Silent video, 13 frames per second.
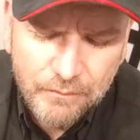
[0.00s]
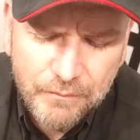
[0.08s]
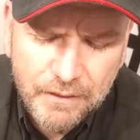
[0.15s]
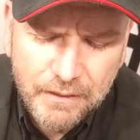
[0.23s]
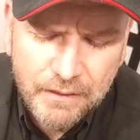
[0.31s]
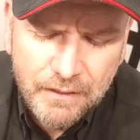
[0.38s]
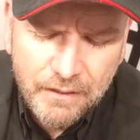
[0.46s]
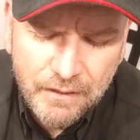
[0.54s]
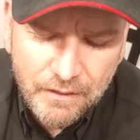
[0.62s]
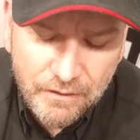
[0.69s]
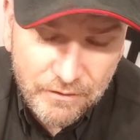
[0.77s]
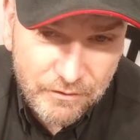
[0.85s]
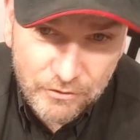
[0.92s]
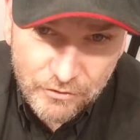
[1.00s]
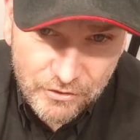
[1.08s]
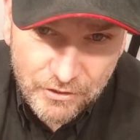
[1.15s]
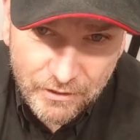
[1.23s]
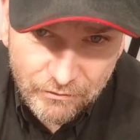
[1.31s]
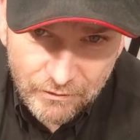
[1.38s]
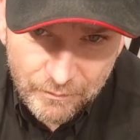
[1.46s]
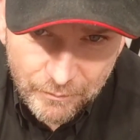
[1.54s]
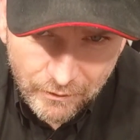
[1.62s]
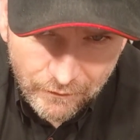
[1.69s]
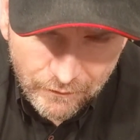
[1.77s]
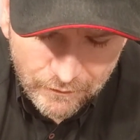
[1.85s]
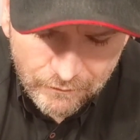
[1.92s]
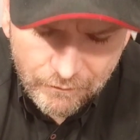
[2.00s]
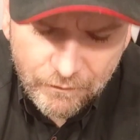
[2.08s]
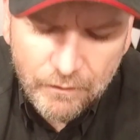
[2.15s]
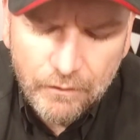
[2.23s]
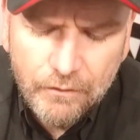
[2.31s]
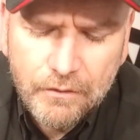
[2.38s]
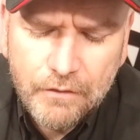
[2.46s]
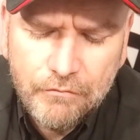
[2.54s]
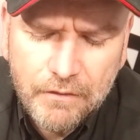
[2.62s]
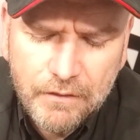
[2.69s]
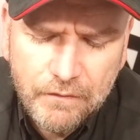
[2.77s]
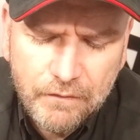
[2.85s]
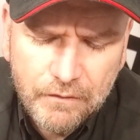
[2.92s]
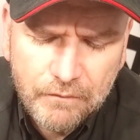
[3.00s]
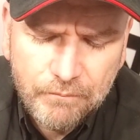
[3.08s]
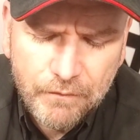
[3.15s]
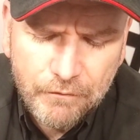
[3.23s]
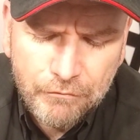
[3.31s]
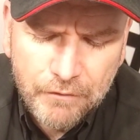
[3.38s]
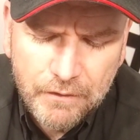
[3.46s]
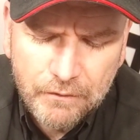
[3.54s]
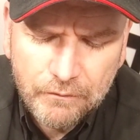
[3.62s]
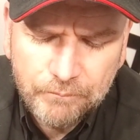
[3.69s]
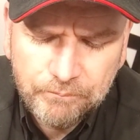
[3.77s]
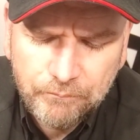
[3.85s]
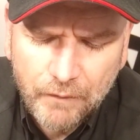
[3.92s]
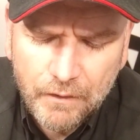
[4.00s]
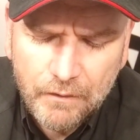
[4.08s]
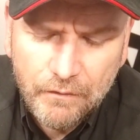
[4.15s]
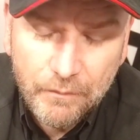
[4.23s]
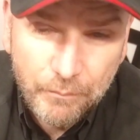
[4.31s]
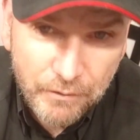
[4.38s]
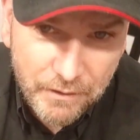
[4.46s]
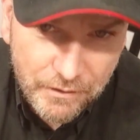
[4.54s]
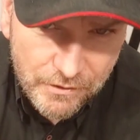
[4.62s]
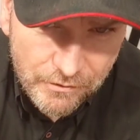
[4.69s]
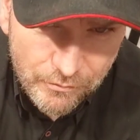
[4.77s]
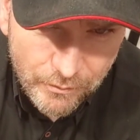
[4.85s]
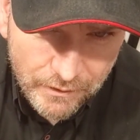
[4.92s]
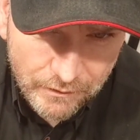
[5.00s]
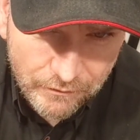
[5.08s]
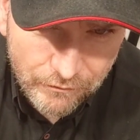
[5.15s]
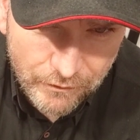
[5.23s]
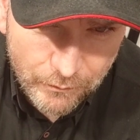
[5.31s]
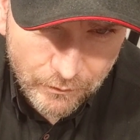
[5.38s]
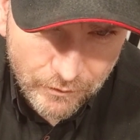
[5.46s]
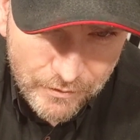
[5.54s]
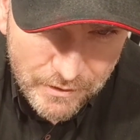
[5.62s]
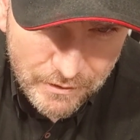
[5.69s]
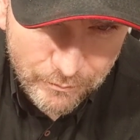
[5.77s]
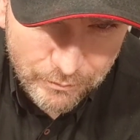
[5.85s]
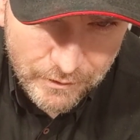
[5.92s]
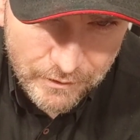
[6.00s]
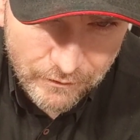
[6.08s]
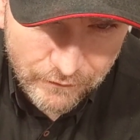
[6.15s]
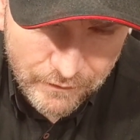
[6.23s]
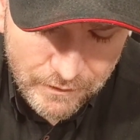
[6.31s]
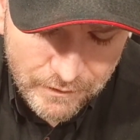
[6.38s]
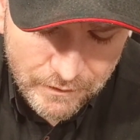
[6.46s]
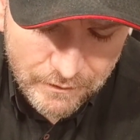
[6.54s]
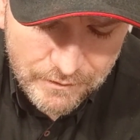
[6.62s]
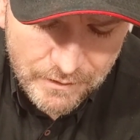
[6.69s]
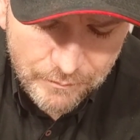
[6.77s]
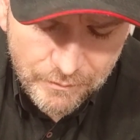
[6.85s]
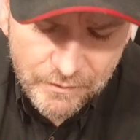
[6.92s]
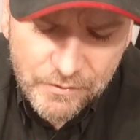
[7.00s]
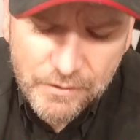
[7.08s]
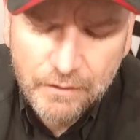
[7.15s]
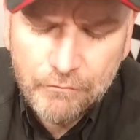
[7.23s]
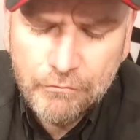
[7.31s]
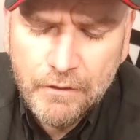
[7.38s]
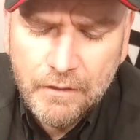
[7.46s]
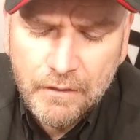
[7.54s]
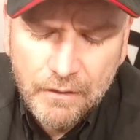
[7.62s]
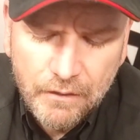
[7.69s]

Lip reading: I mean, just generally by the look of it and the feel, the print as well, of the quality of the print on the tip itself,